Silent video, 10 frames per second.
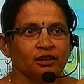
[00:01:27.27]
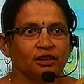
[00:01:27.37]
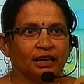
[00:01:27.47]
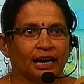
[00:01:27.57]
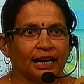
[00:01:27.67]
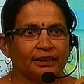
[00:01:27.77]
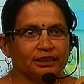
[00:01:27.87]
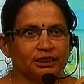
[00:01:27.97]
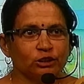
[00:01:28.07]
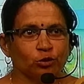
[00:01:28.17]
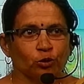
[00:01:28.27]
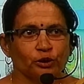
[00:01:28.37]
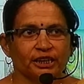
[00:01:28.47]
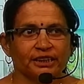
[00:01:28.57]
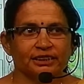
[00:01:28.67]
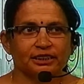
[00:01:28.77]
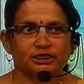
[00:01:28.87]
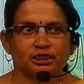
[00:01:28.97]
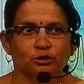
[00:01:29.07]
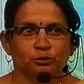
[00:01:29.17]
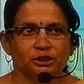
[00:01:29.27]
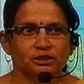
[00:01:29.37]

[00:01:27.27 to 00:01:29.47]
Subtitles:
and in orientation with